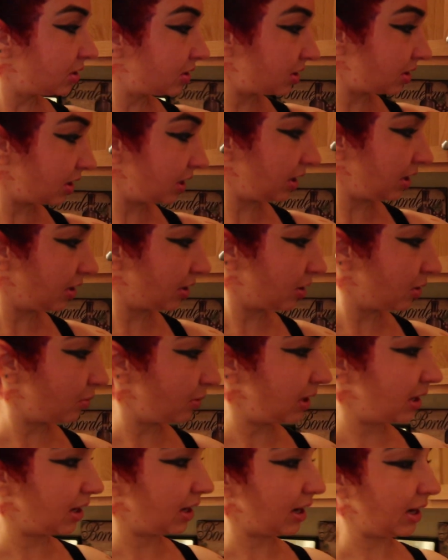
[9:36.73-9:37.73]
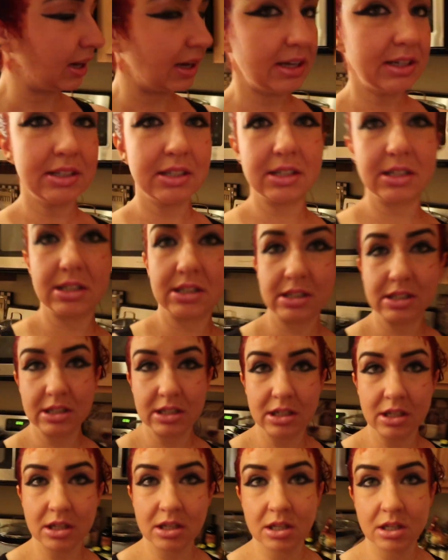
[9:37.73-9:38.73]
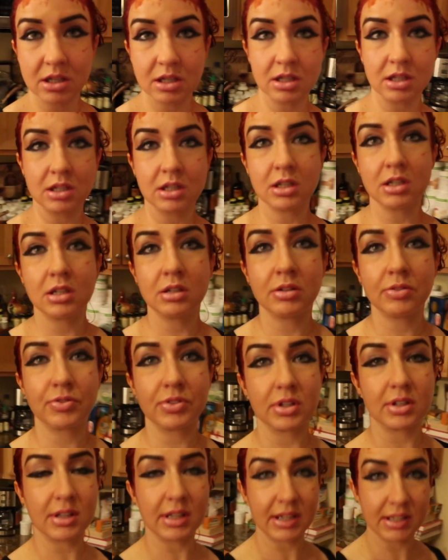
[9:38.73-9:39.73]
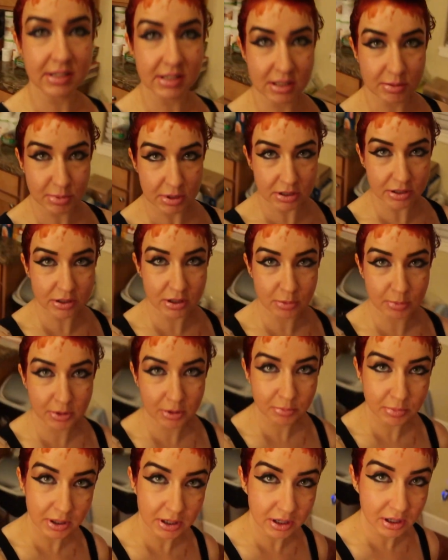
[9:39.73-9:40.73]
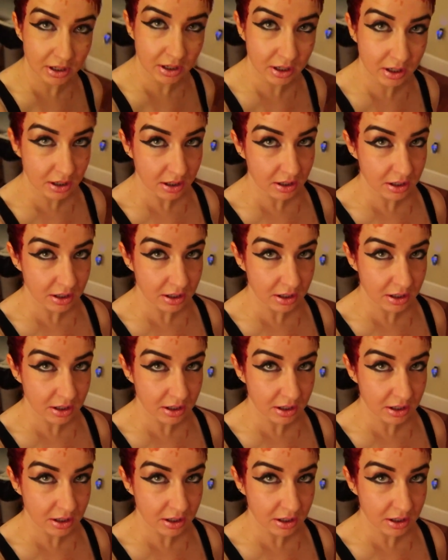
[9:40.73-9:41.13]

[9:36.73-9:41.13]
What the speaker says: So here we got the lights to be a little bit better.